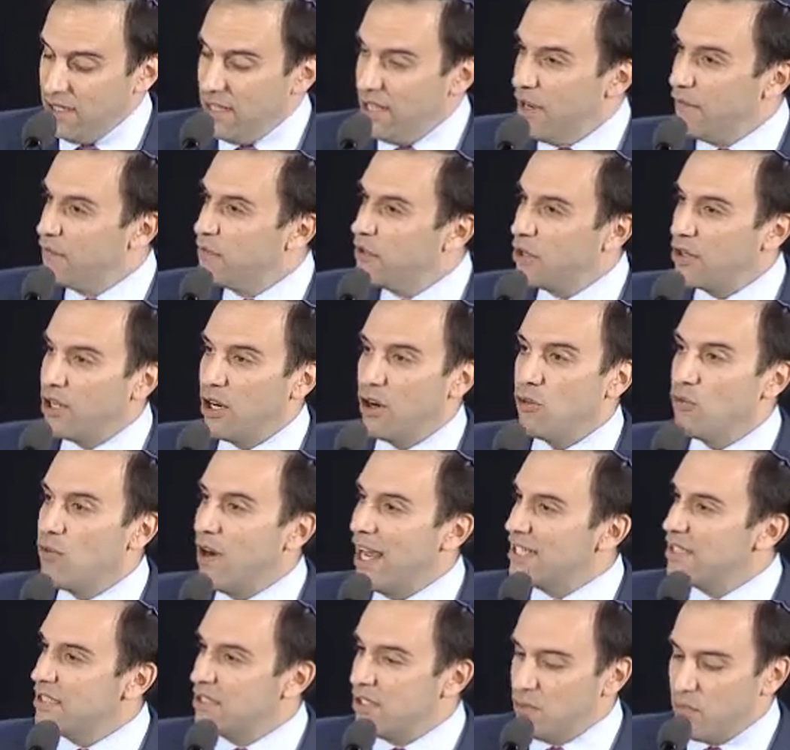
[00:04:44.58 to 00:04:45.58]
If you're going to
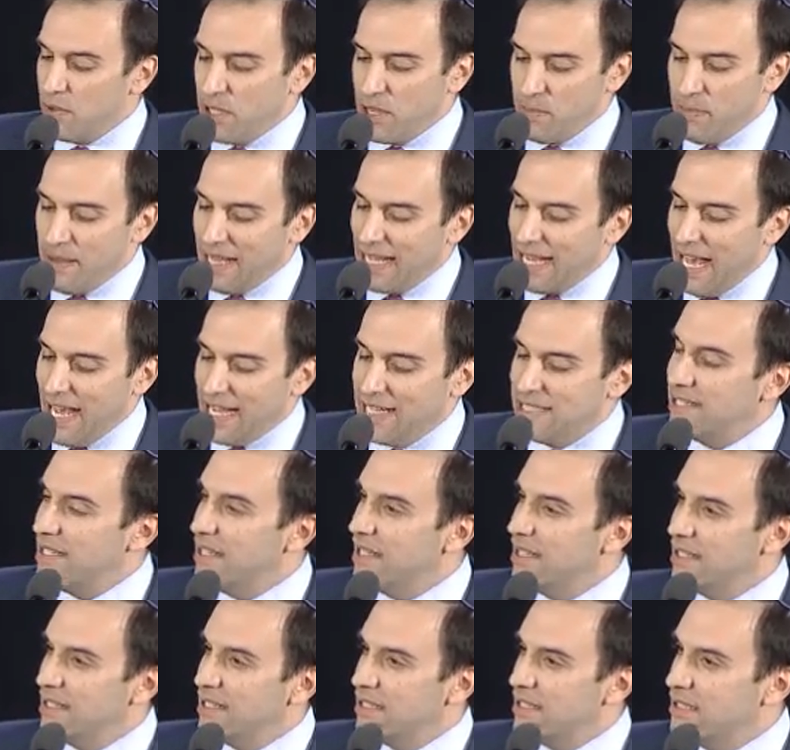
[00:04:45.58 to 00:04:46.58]
wrestle with big
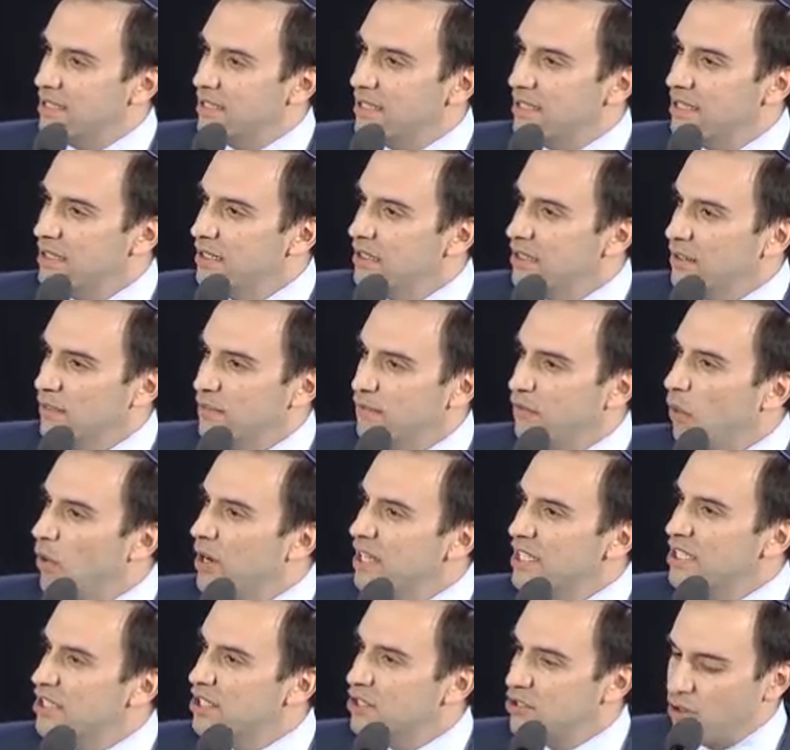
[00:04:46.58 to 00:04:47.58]
ideas,
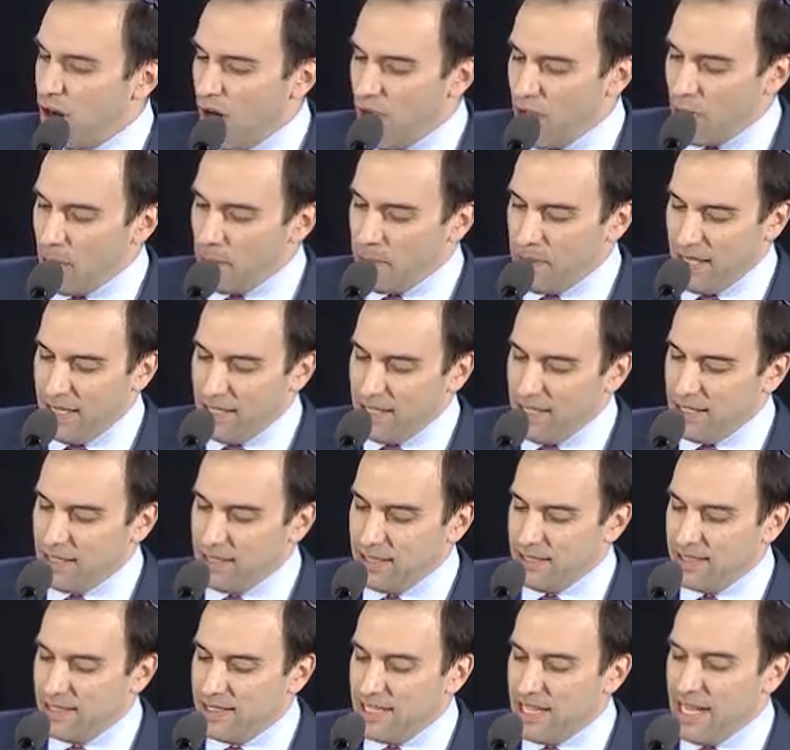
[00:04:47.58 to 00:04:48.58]
voice strong
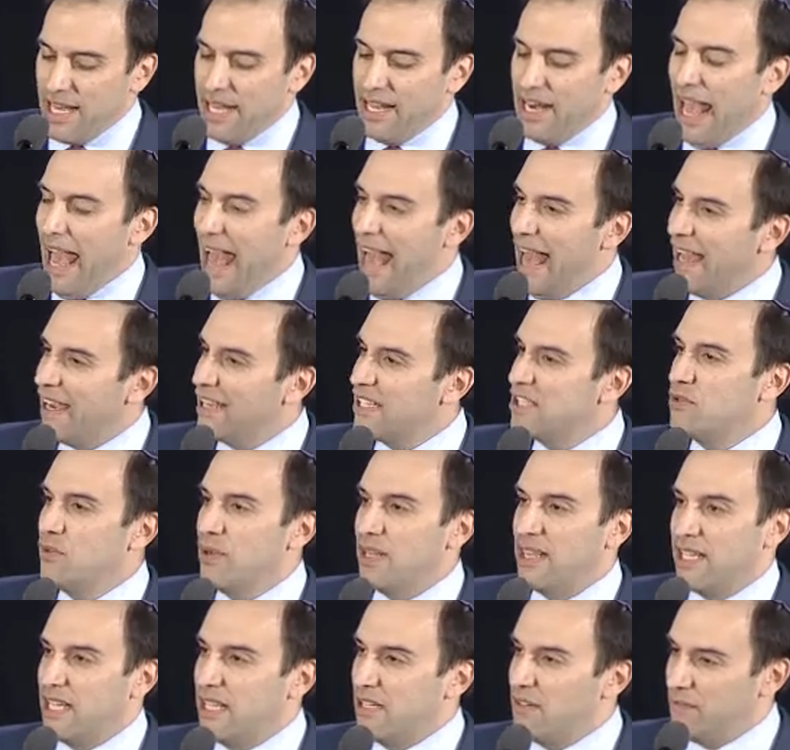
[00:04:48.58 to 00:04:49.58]
opinions, and act
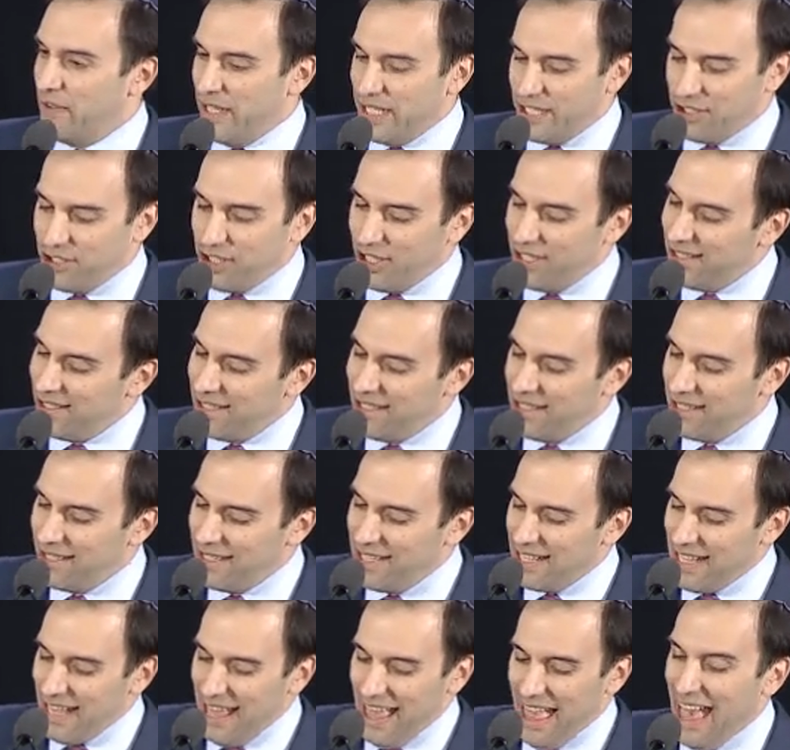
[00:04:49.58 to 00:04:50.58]
with conviction,
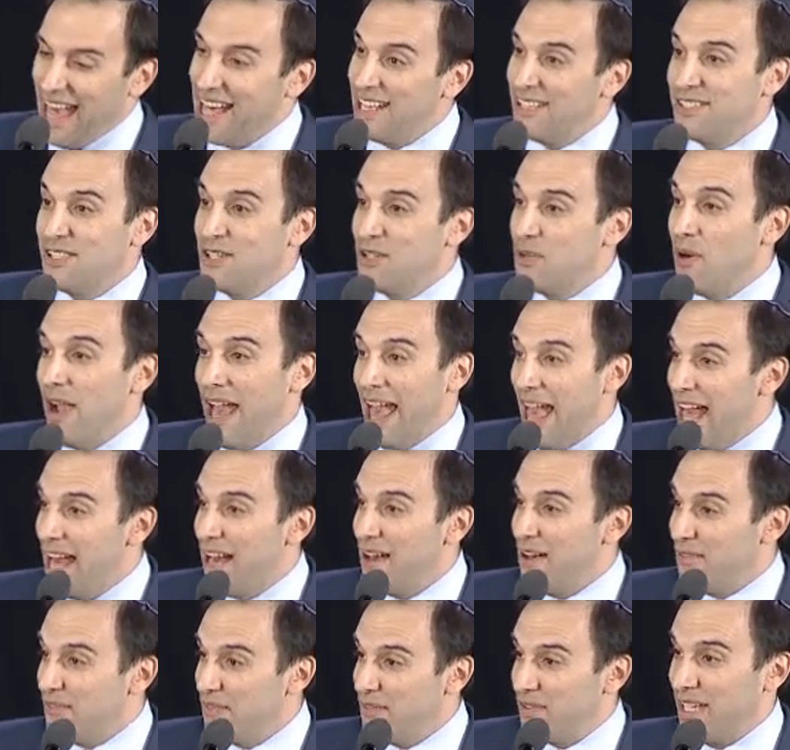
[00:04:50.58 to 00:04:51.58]
as you
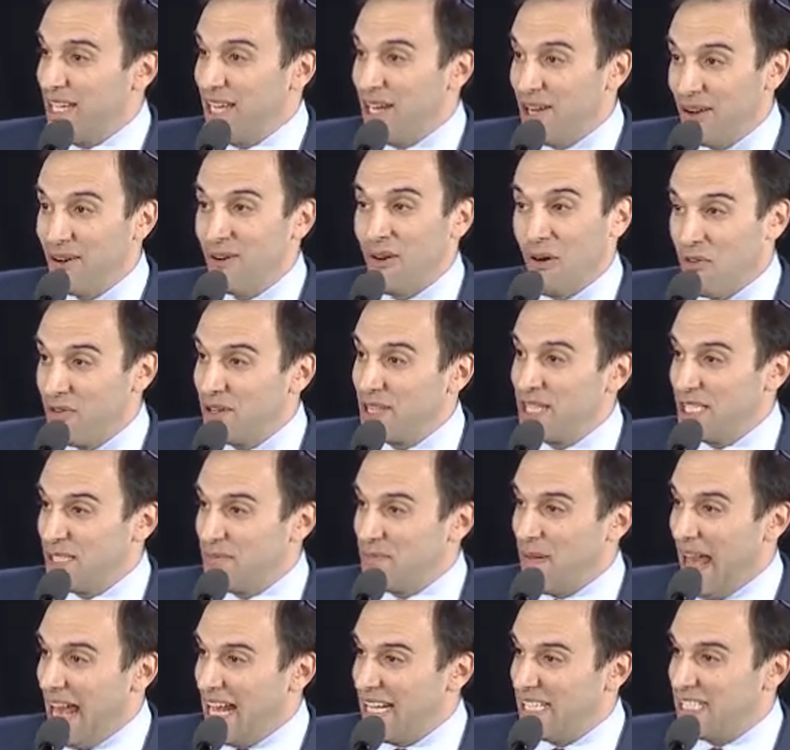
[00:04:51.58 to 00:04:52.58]
have here over these
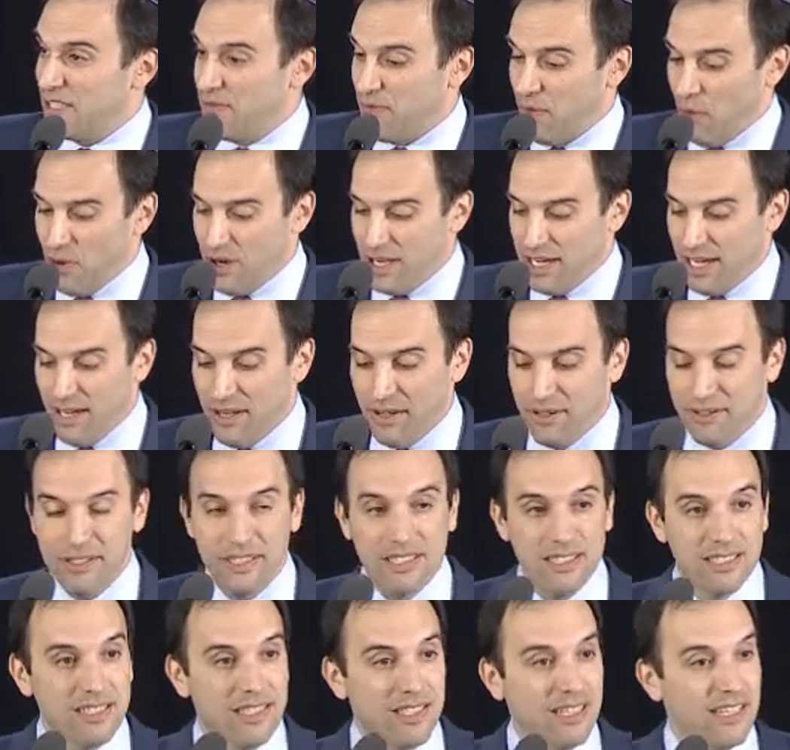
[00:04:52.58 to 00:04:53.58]
past 4
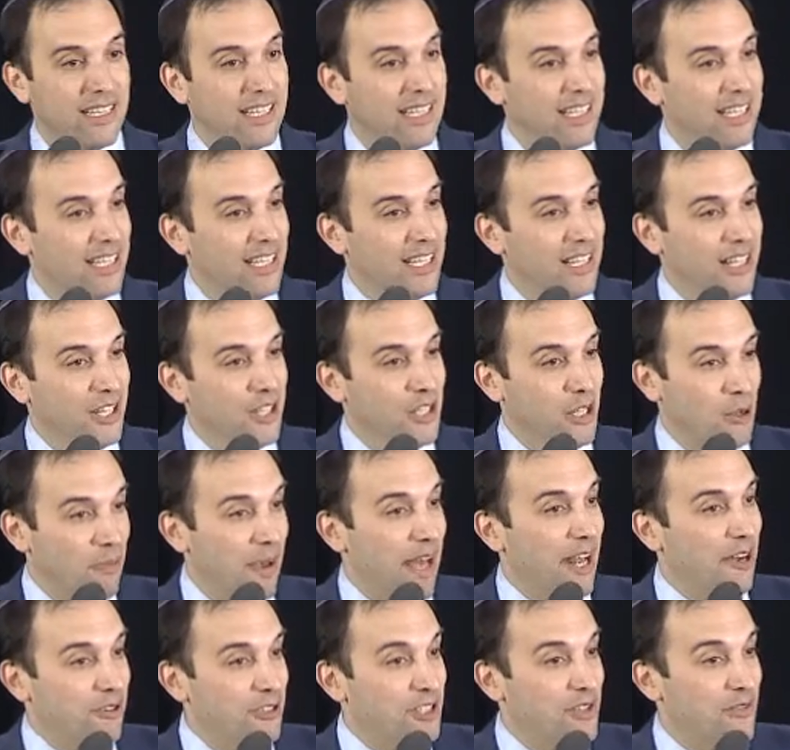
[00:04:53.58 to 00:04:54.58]
years, you
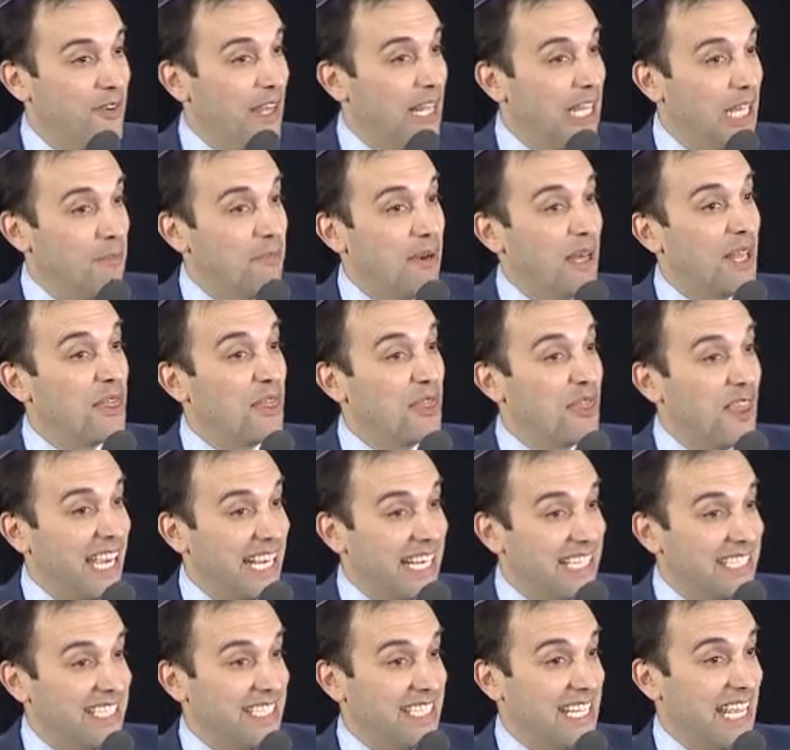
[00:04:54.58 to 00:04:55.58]
better develop a
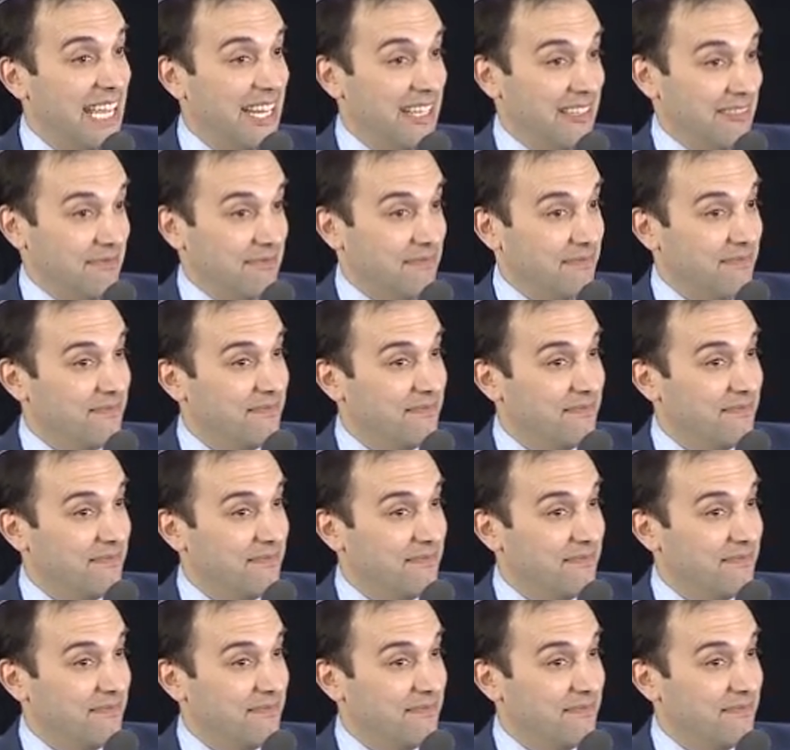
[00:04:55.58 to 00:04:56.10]
thick skin.